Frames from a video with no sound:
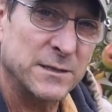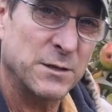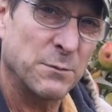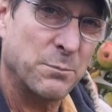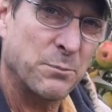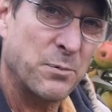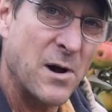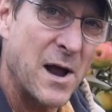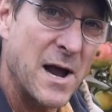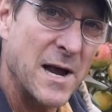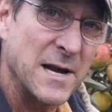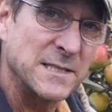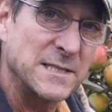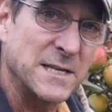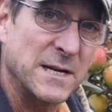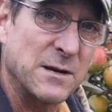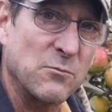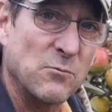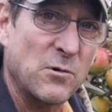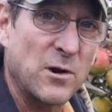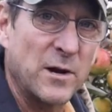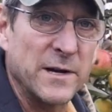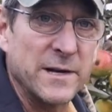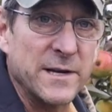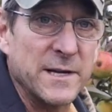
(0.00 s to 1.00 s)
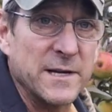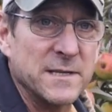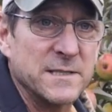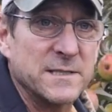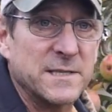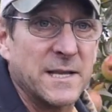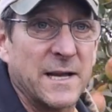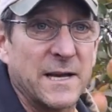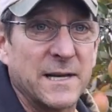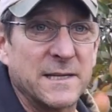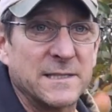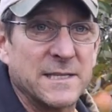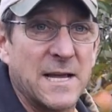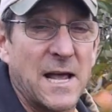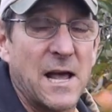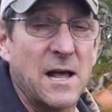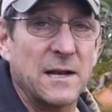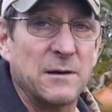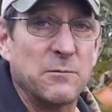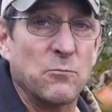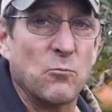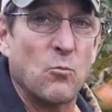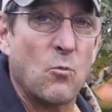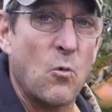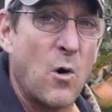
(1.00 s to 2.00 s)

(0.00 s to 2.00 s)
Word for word: surprising one is that it's got